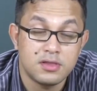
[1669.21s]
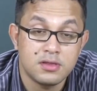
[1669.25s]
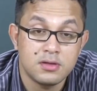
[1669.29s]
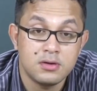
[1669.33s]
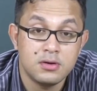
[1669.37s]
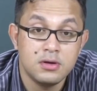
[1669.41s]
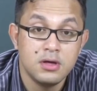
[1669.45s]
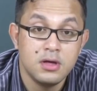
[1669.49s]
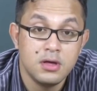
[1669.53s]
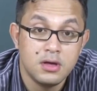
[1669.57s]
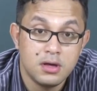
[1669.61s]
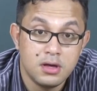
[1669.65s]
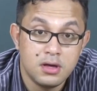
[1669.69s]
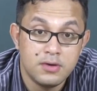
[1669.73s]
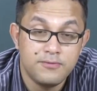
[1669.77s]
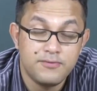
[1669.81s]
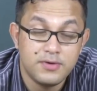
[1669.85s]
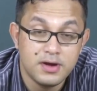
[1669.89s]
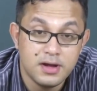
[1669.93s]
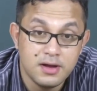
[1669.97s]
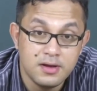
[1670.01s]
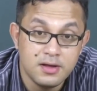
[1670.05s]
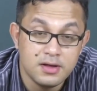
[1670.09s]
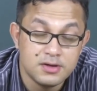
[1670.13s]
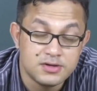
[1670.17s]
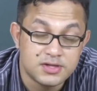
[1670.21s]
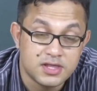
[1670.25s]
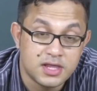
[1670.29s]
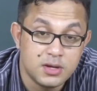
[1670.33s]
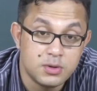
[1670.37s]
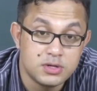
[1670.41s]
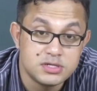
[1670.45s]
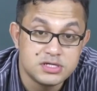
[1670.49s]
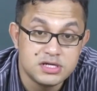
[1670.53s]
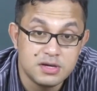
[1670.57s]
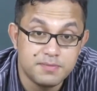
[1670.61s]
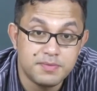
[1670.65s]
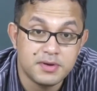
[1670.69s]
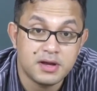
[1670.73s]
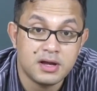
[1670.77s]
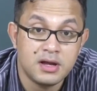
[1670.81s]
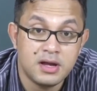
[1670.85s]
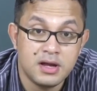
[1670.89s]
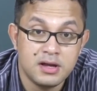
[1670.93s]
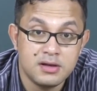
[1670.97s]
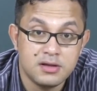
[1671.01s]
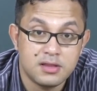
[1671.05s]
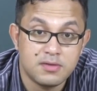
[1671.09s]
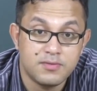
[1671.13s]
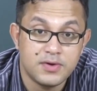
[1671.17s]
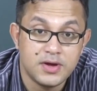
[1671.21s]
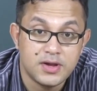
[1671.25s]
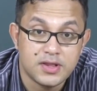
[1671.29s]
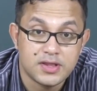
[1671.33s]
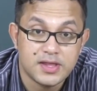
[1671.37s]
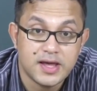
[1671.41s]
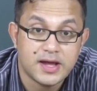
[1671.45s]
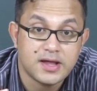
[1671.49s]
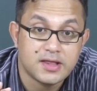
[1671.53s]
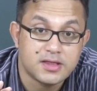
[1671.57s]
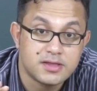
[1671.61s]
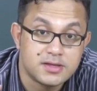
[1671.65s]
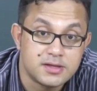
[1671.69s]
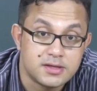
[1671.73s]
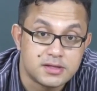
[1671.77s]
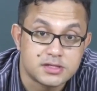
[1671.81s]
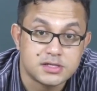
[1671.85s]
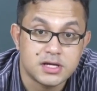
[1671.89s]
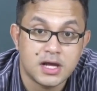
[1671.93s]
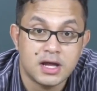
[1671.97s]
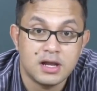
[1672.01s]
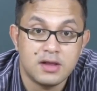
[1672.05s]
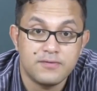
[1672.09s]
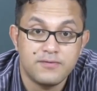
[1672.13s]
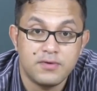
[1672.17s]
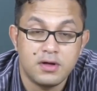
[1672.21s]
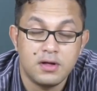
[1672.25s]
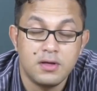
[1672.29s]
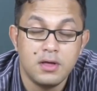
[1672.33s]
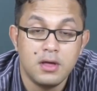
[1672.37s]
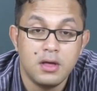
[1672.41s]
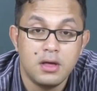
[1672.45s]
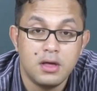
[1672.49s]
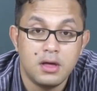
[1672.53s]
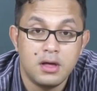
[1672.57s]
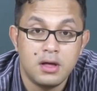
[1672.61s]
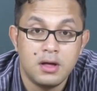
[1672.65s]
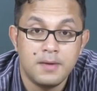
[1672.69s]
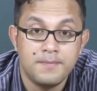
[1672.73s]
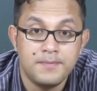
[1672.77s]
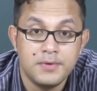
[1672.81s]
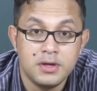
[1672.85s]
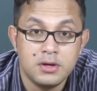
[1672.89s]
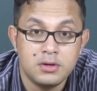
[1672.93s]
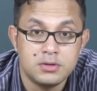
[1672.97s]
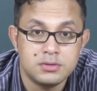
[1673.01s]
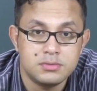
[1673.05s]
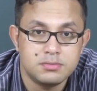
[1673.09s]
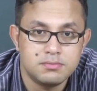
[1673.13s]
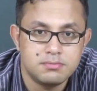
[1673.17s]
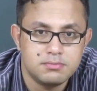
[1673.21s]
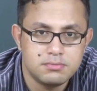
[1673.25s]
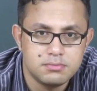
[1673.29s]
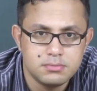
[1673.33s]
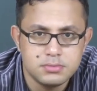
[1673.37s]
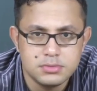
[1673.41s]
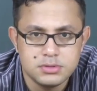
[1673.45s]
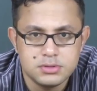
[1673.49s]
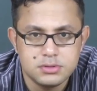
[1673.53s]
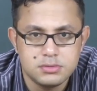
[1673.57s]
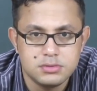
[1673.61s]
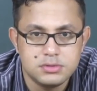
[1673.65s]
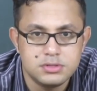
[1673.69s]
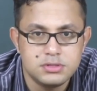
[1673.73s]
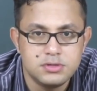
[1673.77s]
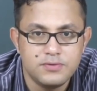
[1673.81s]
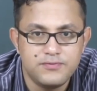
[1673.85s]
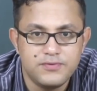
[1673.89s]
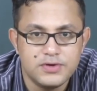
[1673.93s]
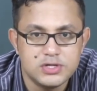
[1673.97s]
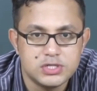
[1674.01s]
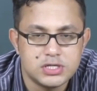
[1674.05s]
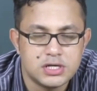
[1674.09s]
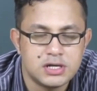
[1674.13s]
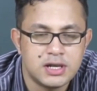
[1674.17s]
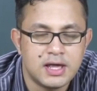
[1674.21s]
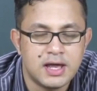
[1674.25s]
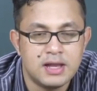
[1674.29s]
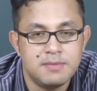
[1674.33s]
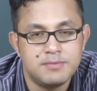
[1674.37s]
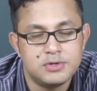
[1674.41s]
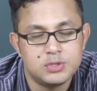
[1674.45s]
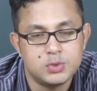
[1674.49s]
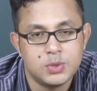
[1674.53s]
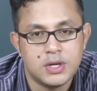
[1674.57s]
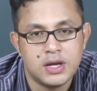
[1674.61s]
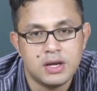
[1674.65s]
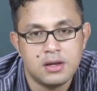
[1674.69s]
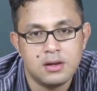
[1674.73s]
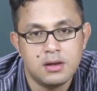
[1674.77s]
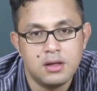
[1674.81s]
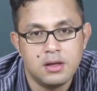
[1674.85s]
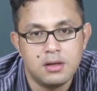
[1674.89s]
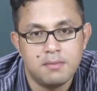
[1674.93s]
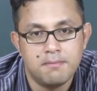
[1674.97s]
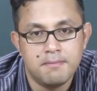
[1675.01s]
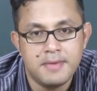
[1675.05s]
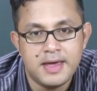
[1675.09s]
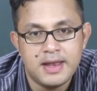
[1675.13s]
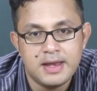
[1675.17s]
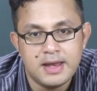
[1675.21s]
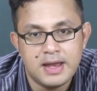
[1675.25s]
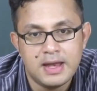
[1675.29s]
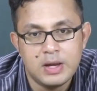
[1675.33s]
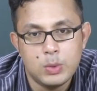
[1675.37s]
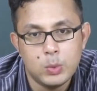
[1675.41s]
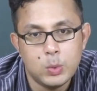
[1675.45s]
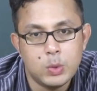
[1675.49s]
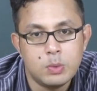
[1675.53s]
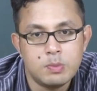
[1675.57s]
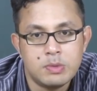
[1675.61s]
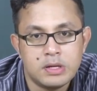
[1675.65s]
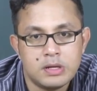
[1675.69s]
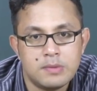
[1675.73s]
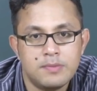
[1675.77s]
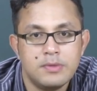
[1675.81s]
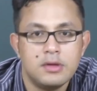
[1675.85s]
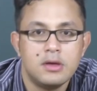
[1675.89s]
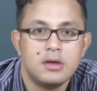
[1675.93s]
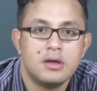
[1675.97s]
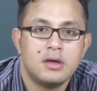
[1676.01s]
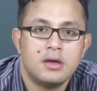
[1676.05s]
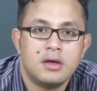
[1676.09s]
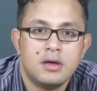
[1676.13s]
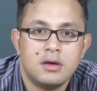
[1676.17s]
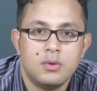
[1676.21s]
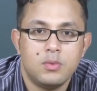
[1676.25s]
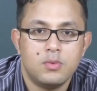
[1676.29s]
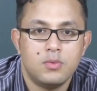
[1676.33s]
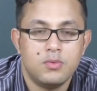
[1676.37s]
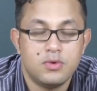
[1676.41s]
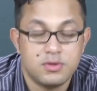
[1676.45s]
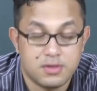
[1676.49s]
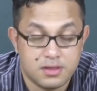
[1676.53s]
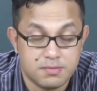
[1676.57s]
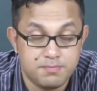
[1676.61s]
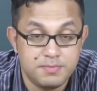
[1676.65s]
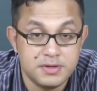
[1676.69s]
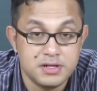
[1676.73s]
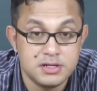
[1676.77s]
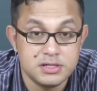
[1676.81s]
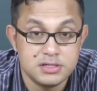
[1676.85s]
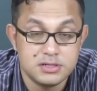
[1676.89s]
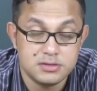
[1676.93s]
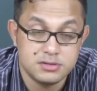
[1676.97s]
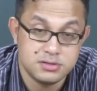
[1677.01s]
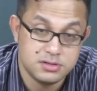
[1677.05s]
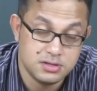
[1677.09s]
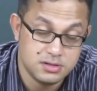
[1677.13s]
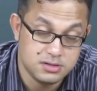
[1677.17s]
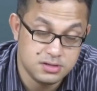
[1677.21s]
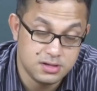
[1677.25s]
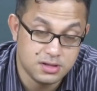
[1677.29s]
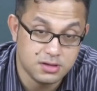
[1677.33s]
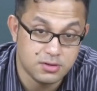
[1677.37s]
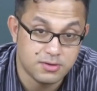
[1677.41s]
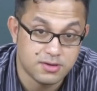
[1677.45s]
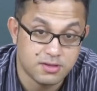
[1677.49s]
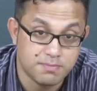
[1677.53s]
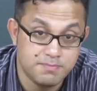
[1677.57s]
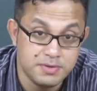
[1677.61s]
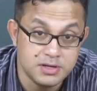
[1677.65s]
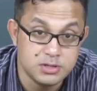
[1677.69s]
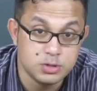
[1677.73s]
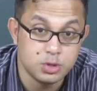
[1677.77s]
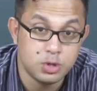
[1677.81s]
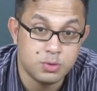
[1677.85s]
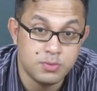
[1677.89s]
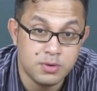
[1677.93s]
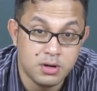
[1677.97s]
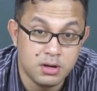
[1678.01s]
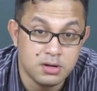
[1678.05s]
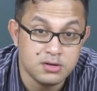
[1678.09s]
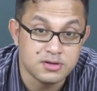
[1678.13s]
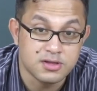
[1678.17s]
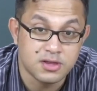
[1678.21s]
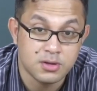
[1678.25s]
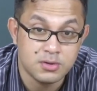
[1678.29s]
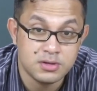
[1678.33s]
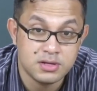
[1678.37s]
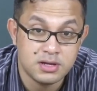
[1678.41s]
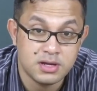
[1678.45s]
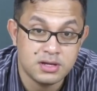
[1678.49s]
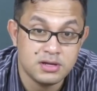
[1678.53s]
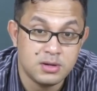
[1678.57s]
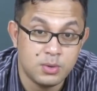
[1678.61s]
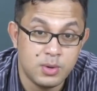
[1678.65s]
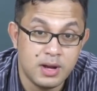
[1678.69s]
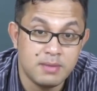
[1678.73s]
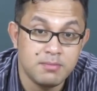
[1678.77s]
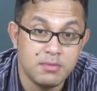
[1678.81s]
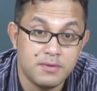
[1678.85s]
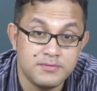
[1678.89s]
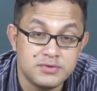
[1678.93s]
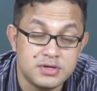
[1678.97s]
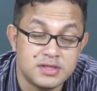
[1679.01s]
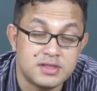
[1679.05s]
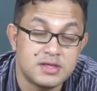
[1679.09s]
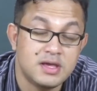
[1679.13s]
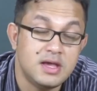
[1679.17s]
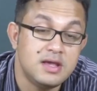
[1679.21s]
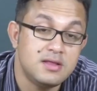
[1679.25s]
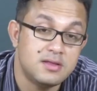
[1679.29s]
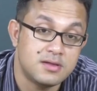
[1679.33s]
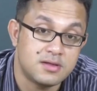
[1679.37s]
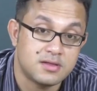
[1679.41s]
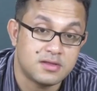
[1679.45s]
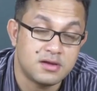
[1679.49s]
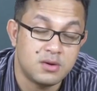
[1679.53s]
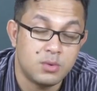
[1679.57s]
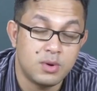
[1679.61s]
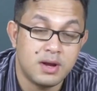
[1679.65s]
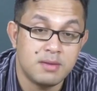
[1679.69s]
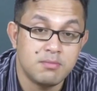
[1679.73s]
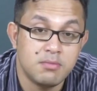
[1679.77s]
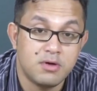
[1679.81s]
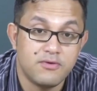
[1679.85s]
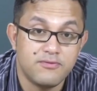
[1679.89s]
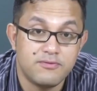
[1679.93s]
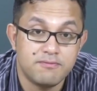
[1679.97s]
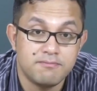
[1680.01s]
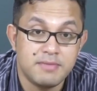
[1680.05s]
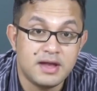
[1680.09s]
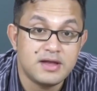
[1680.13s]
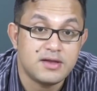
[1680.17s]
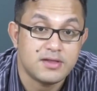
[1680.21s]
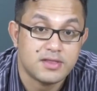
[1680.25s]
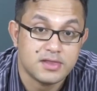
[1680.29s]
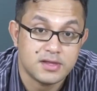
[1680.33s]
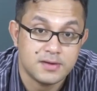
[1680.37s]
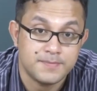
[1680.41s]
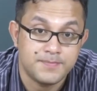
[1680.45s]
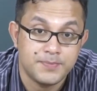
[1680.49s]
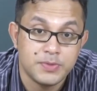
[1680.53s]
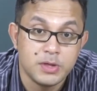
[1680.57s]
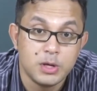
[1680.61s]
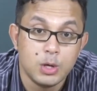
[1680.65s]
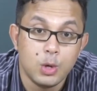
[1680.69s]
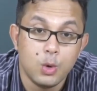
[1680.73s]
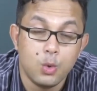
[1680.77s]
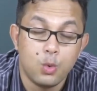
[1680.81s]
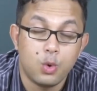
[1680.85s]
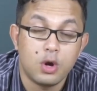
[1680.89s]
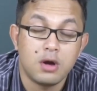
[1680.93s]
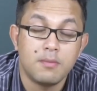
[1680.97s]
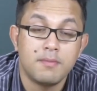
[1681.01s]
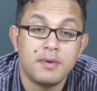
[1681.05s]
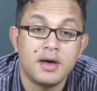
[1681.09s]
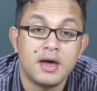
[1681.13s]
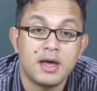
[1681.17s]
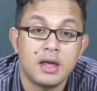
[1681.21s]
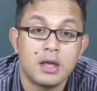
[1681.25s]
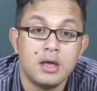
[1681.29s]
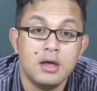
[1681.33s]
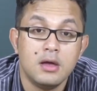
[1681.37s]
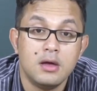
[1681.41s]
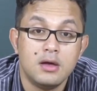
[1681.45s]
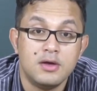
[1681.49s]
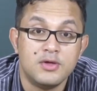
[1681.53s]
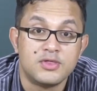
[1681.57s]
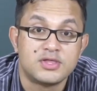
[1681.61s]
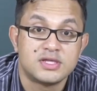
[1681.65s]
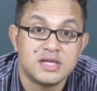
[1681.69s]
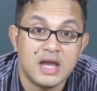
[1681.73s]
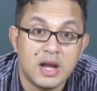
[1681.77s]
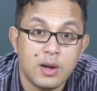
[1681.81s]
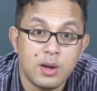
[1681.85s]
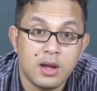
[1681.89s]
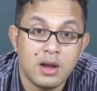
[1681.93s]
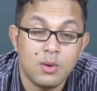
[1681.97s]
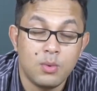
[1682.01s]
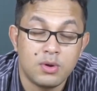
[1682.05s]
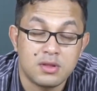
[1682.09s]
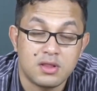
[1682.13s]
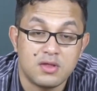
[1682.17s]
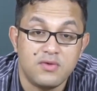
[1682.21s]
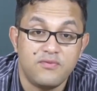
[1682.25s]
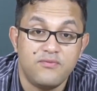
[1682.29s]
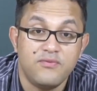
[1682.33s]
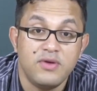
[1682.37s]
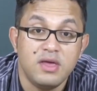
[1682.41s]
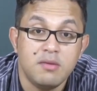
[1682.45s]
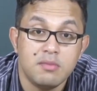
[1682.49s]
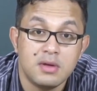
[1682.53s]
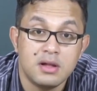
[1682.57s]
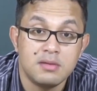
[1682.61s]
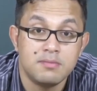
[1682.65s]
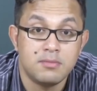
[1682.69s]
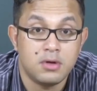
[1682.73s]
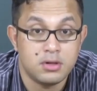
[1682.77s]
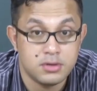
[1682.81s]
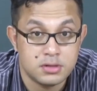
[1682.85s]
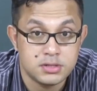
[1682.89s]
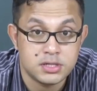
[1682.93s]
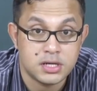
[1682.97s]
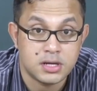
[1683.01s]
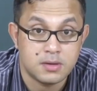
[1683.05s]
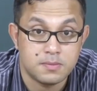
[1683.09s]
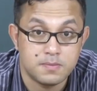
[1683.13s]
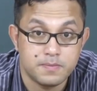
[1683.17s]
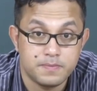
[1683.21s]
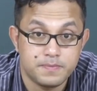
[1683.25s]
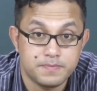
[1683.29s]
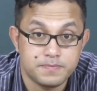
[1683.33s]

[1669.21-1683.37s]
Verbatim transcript: So uh, very stereotypically, this very sexist kind of a um, you know division line between men and women uh, was spilled. This sort of spilled over also in the, in the realm of diseases, in the realm of medicine, whereby hysteria was a female malady.